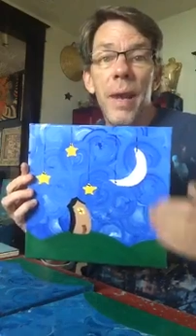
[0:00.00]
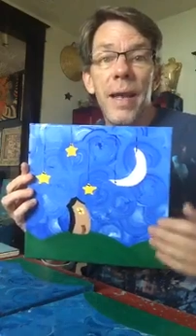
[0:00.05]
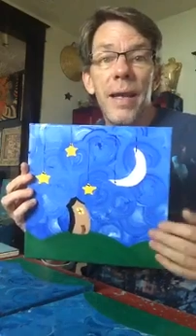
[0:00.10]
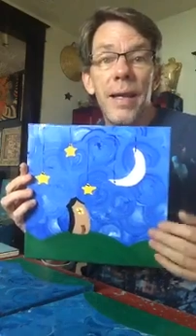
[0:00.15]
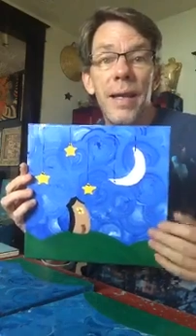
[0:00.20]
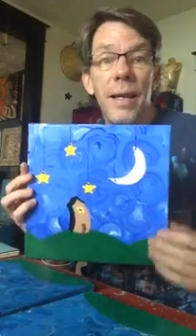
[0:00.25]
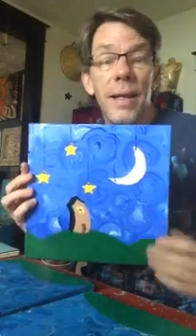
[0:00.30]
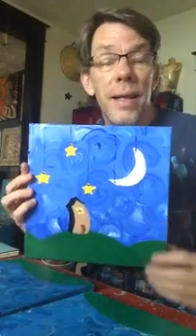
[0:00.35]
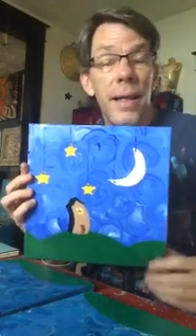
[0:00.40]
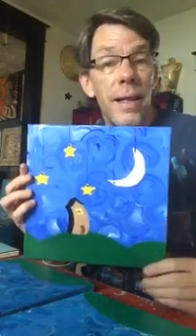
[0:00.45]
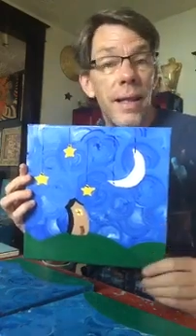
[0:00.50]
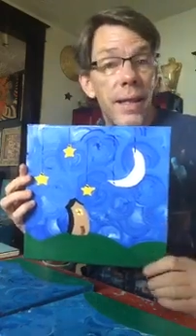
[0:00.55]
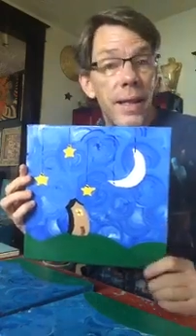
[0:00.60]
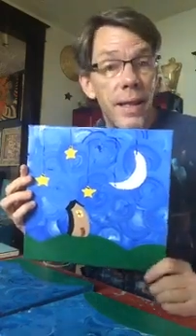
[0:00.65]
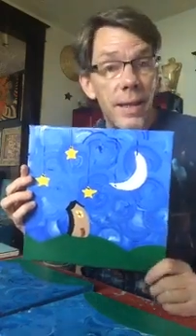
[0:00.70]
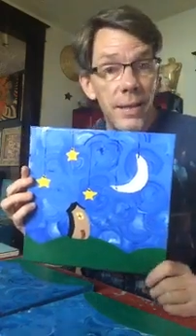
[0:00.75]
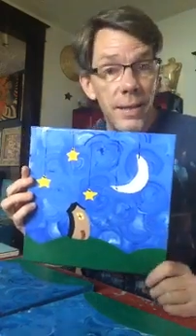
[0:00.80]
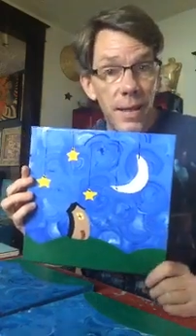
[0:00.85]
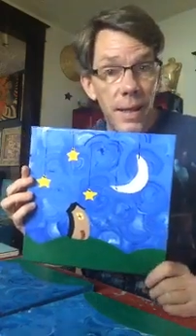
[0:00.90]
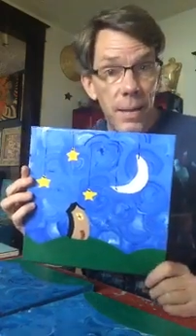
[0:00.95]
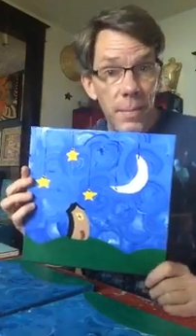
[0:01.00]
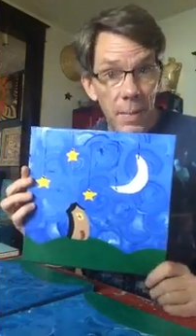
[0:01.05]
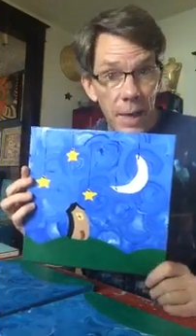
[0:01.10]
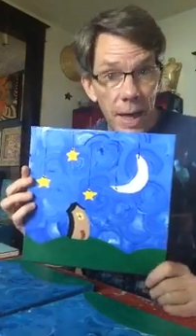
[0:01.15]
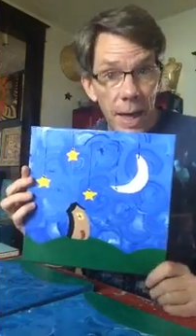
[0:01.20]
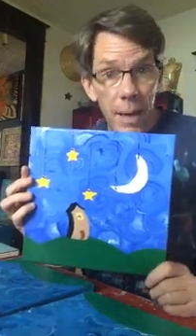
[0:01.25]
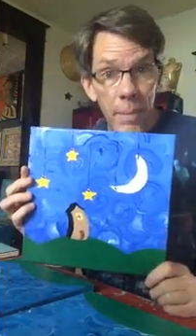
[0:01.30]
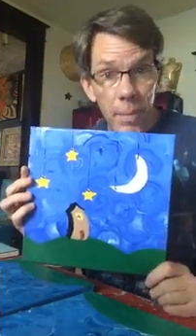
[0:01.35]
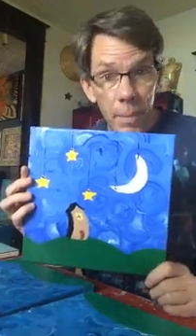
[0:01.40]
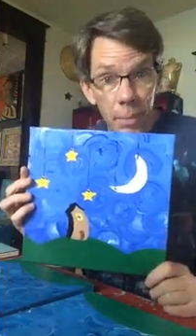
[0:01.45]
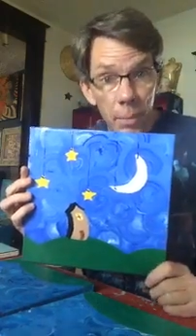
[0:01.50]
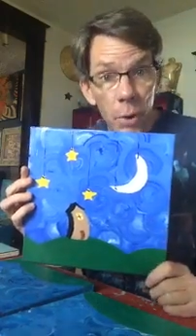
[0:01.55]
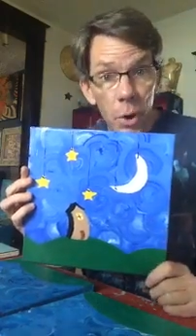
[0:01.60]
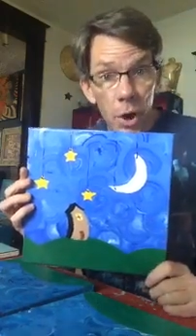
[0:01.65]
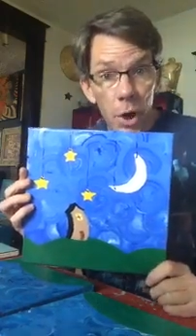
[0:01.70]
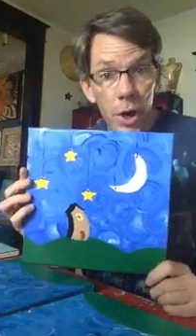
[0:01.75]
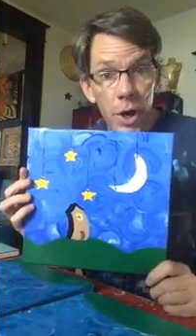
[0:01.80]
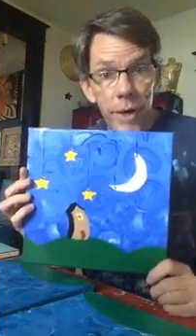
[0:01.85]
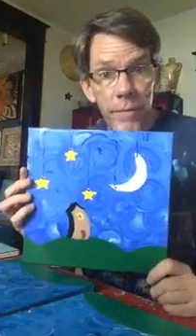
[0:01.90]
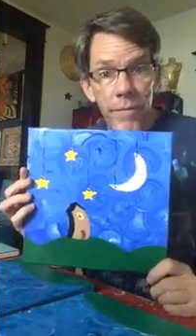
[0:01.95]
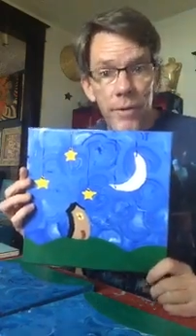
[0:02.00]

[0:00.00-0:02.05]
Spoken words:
like this and it became a book cover.